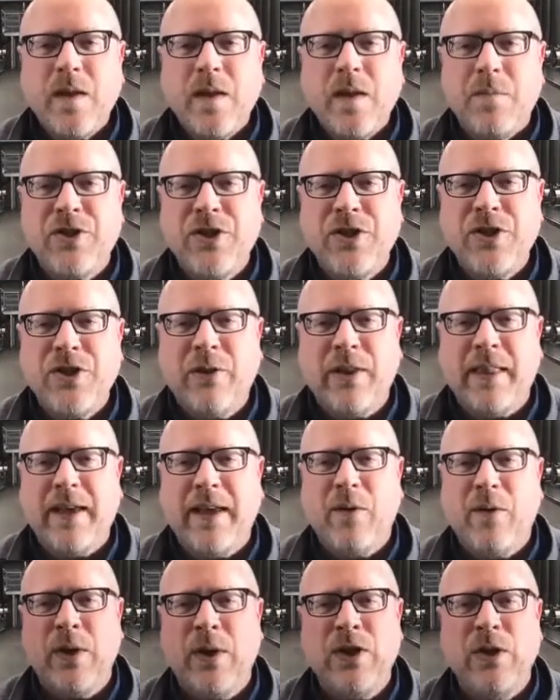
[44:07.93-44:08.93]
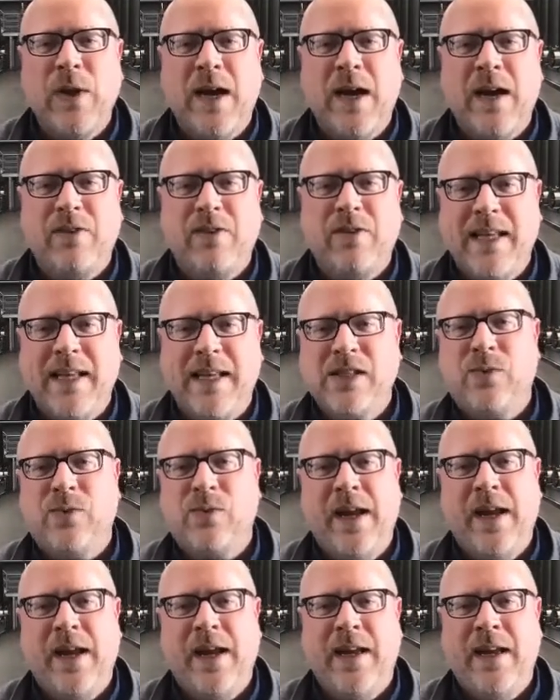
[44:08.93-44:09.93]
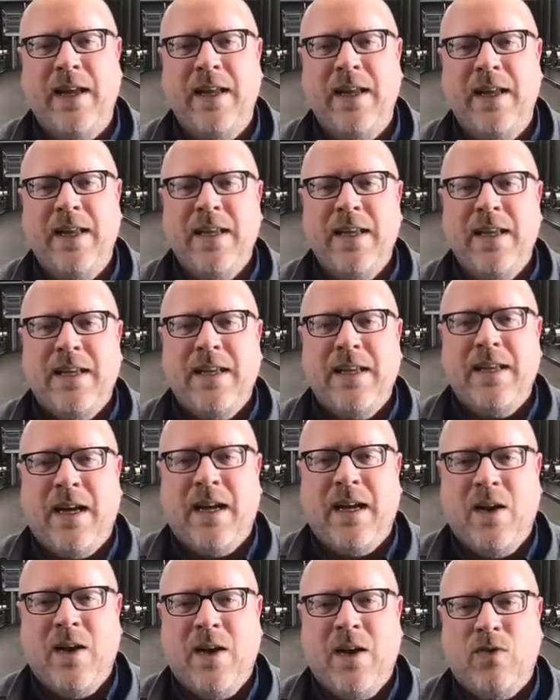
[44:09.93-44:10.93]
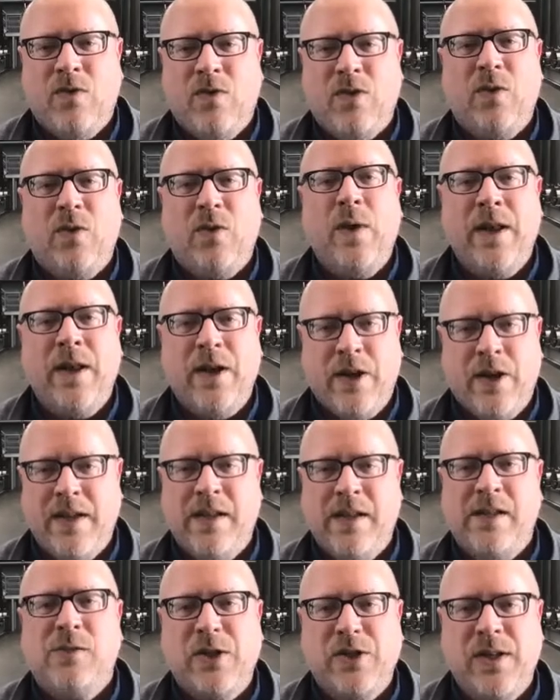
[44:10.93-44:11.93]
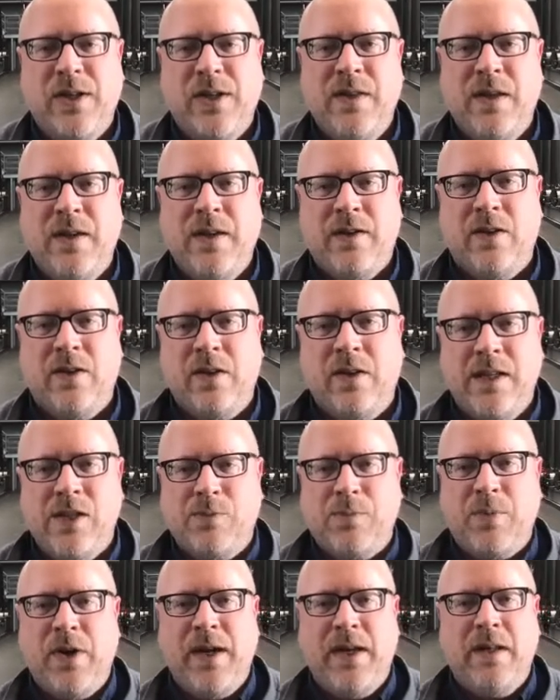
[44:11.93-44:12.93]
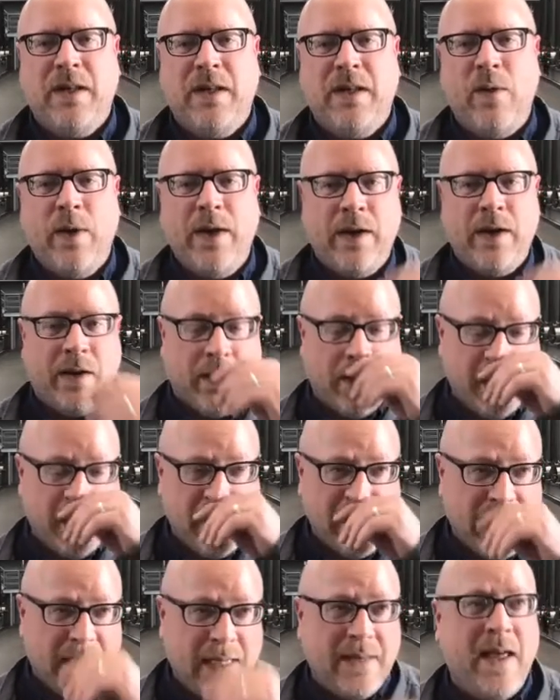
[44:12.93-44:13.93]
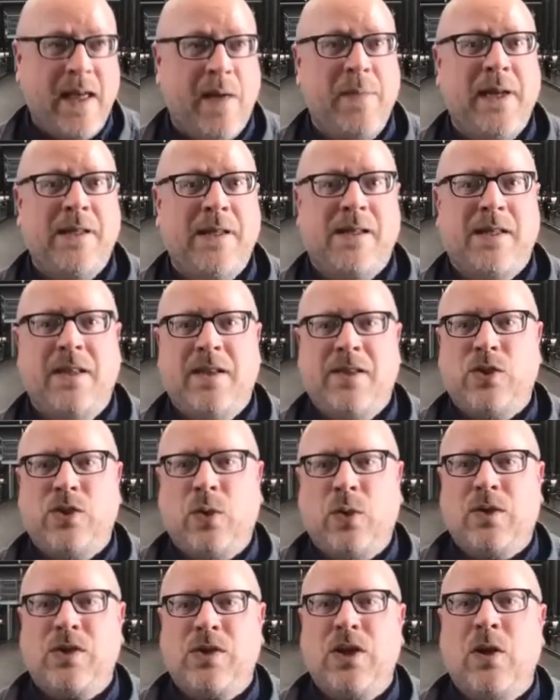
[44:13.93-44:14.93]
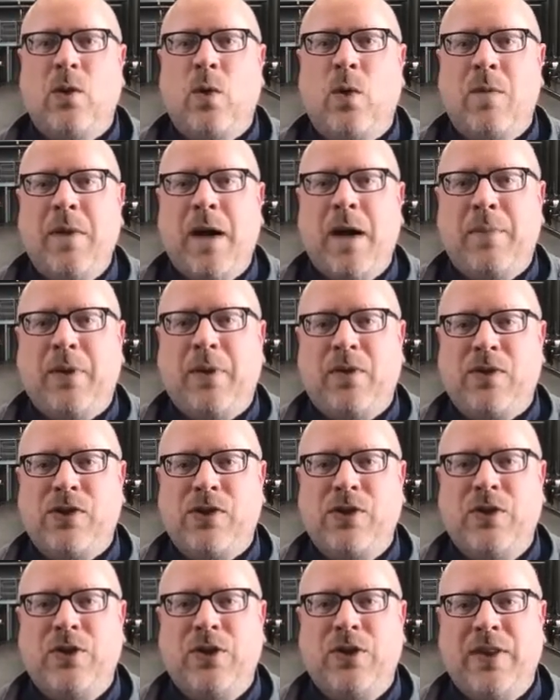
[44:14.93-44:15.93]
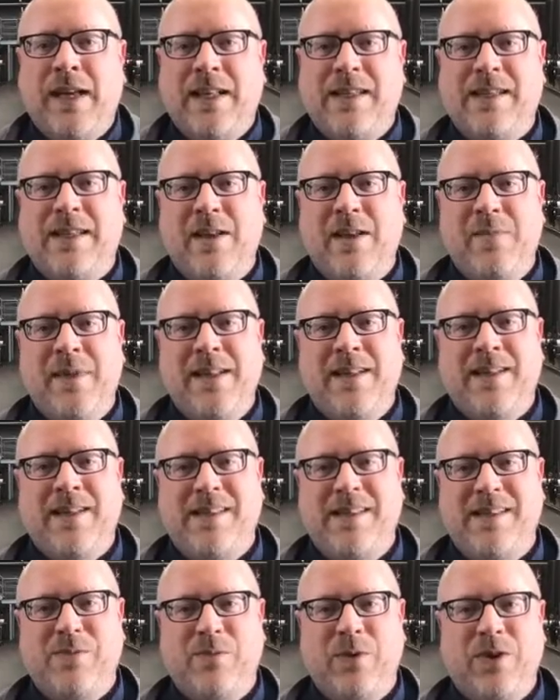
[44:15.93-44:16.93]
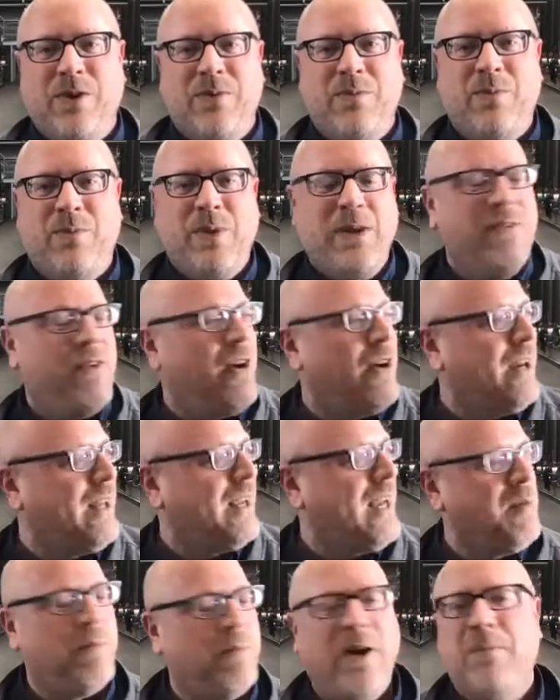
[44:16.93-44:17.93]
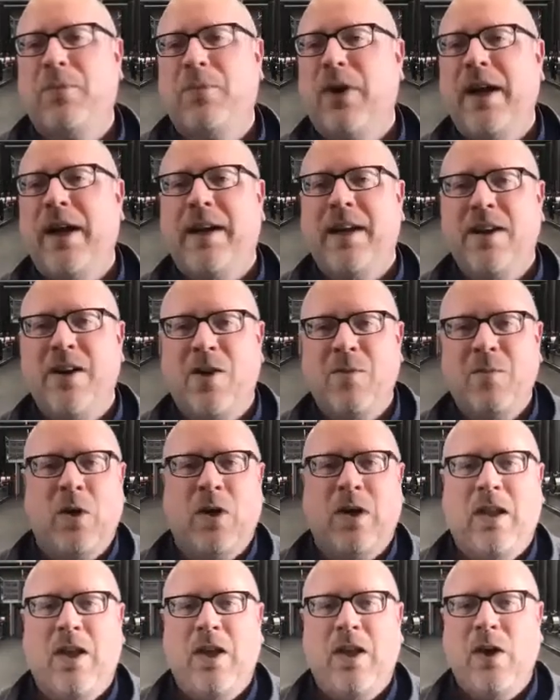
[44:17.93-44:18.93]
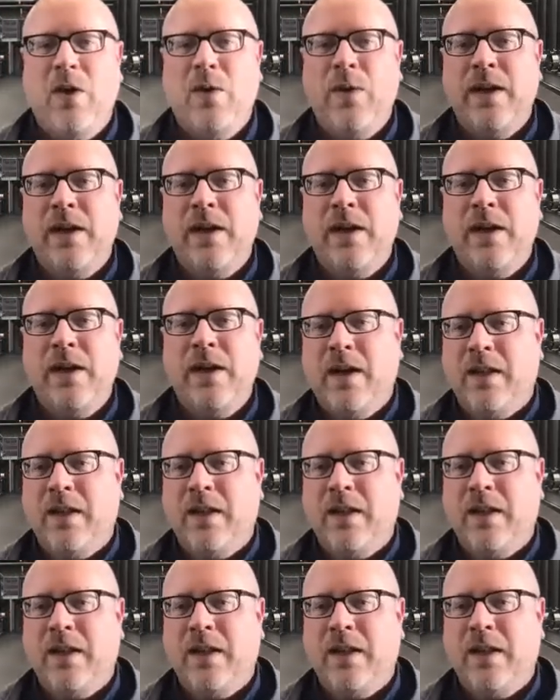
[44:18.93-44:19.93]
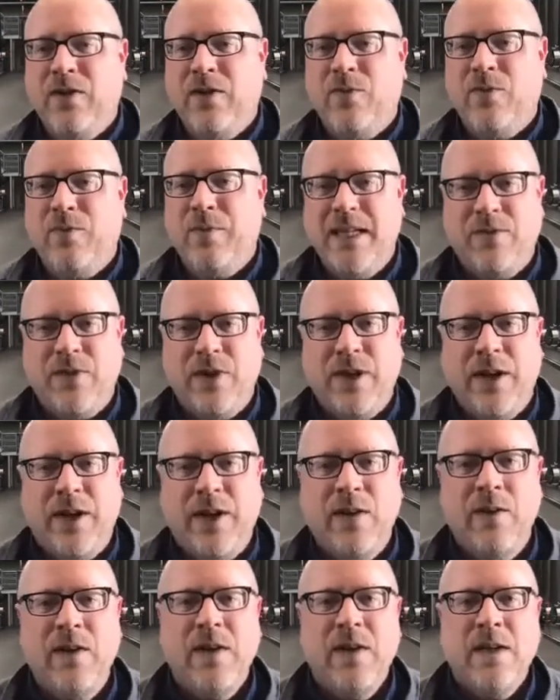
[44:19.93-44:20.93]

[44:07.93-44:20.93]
But generally, when you have less rain over winter, and especially in the early spring, late winter, that means the soil's going to warm up a little sooner. That means we've already got bud break in our Merlot and a little bit of Petit Verdot.